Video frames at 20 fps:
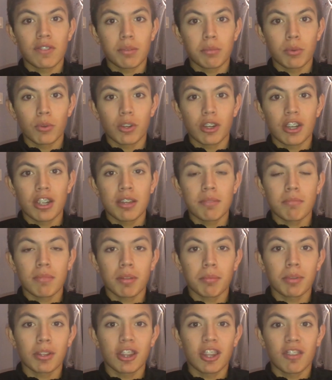February.
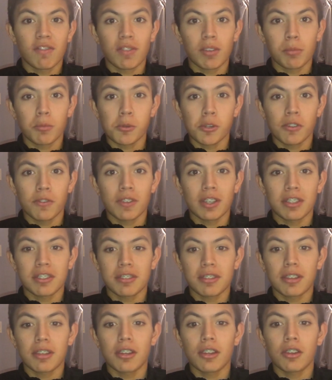My birthday in February. If you guys
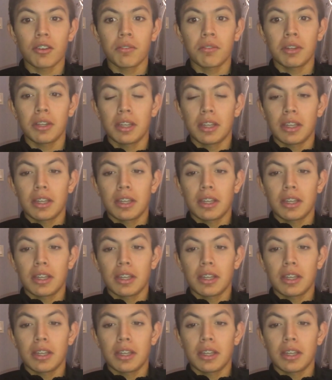didn't know,